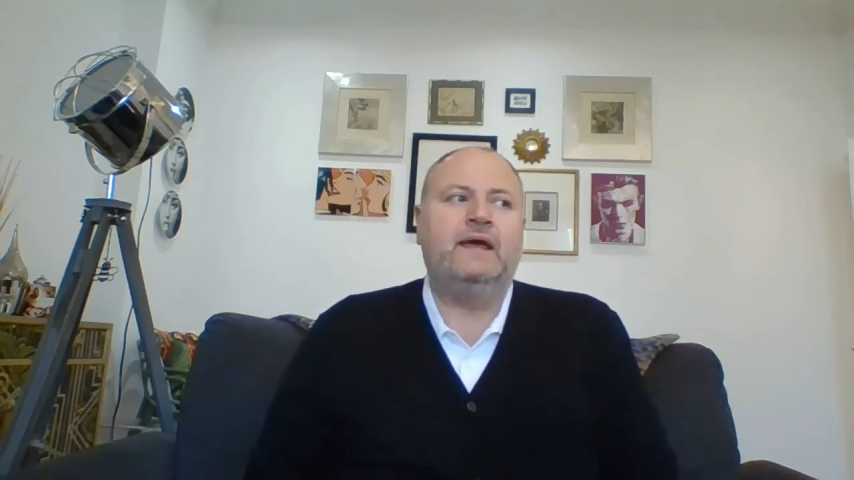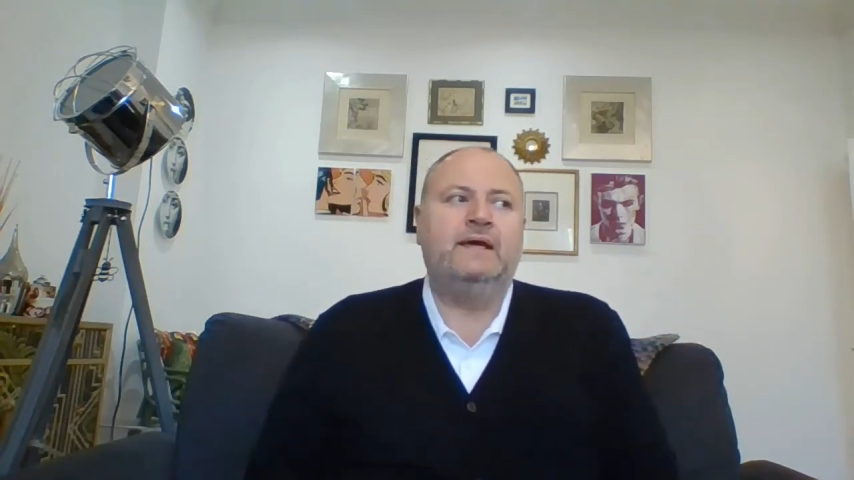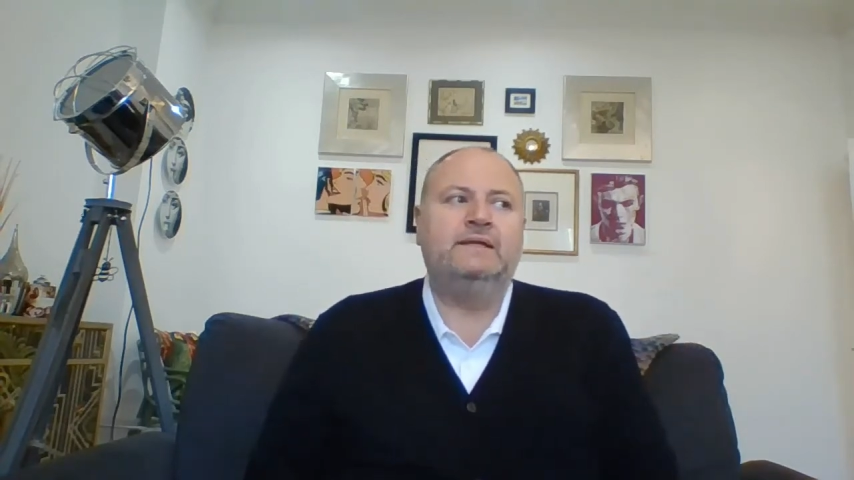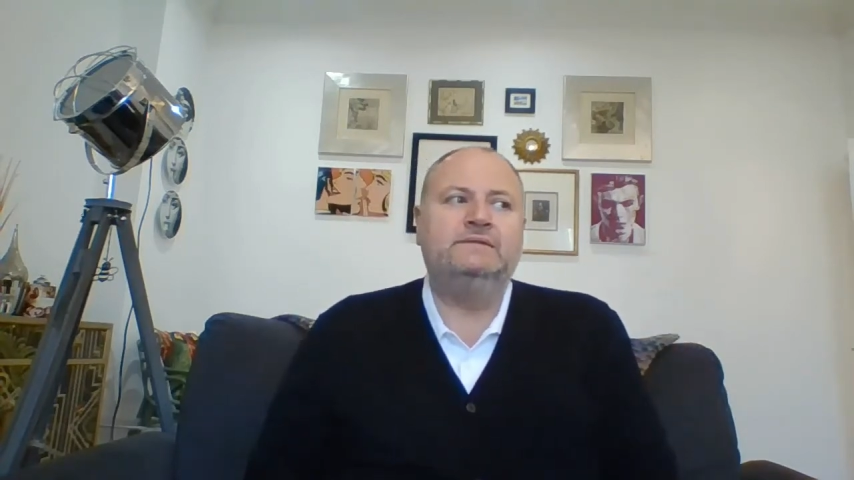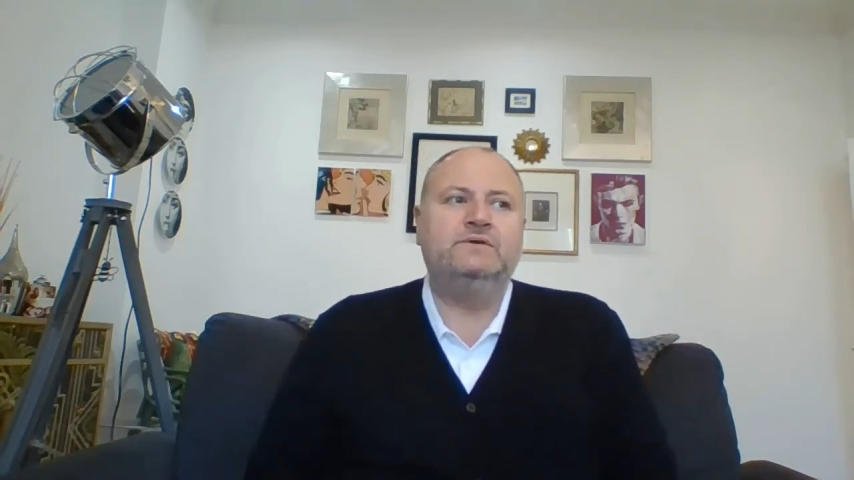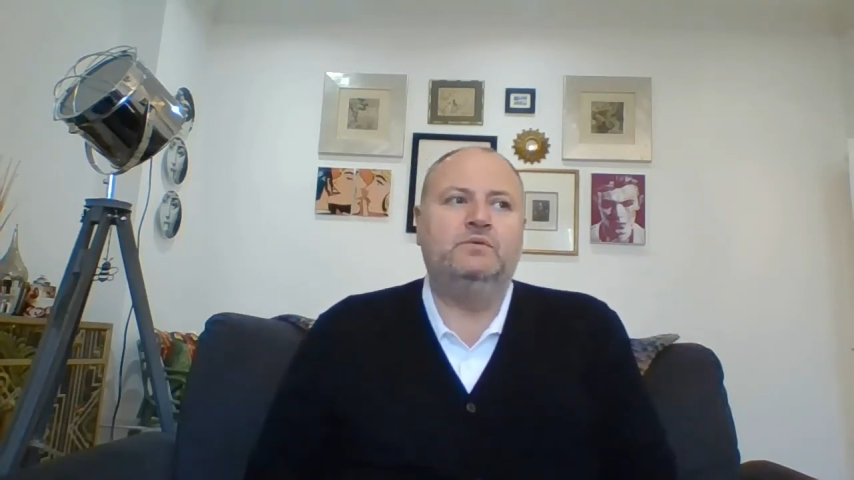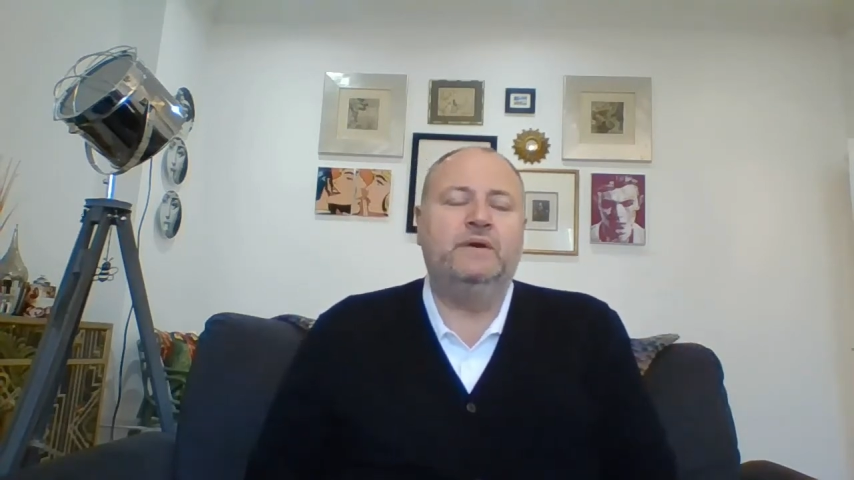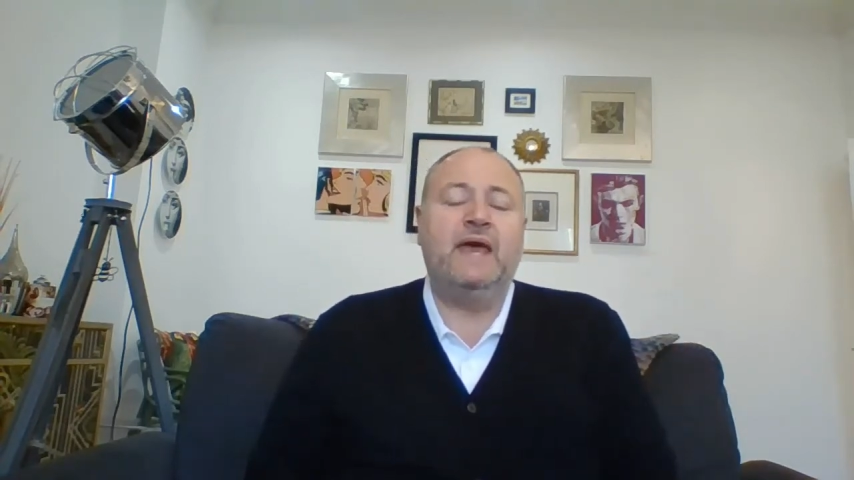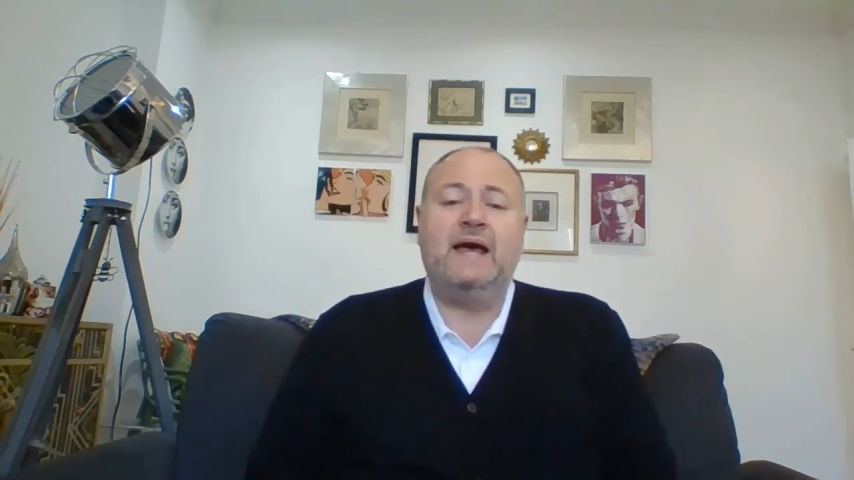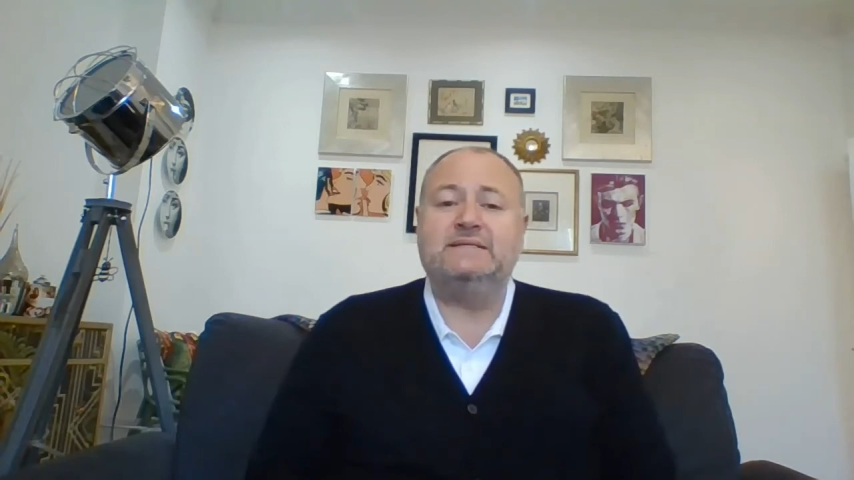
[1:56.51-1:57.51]
And
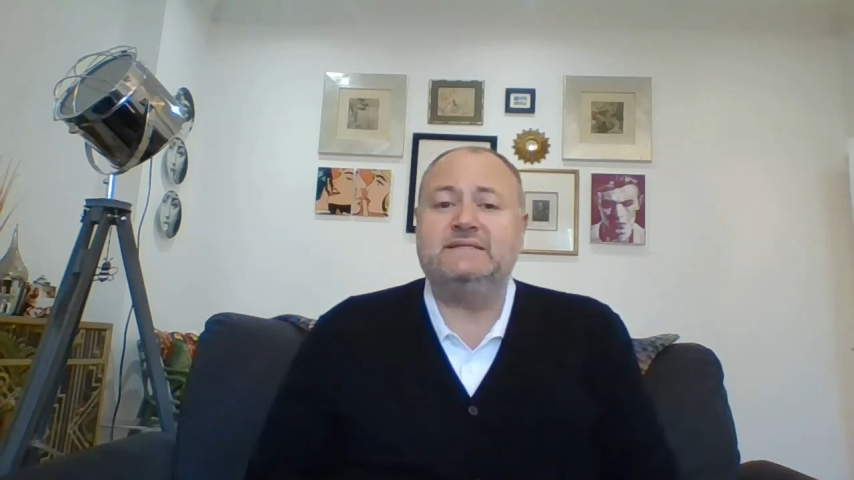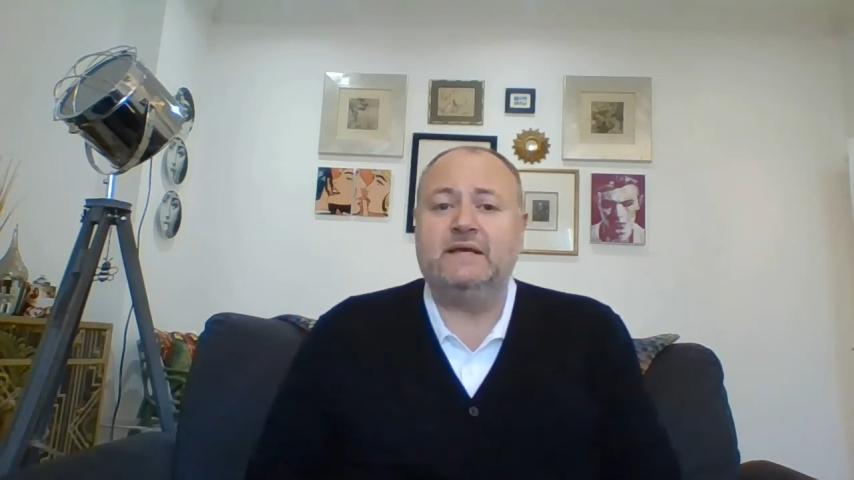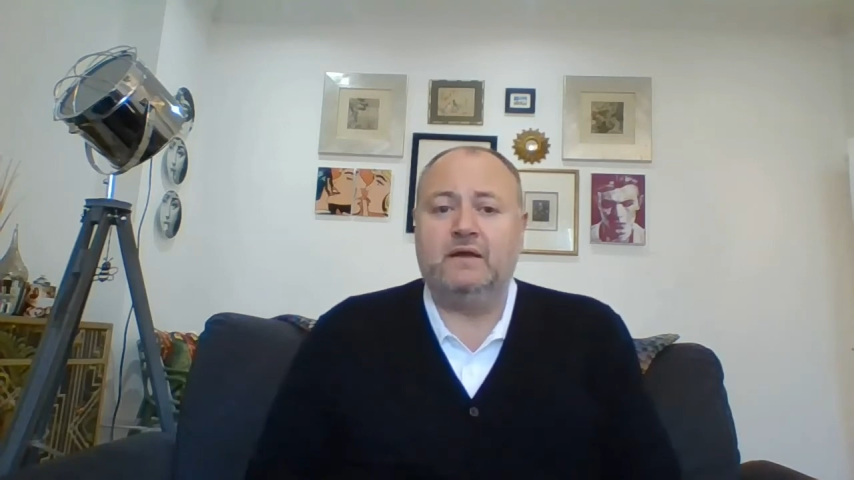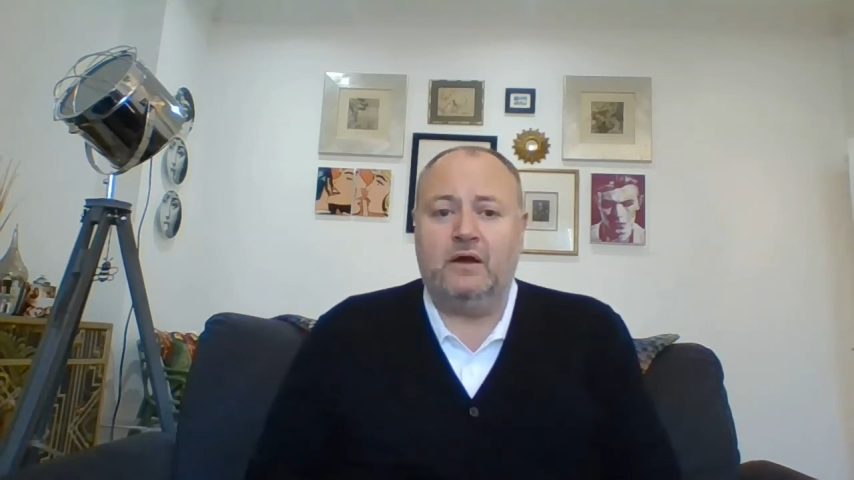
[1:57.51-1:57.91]
we ask that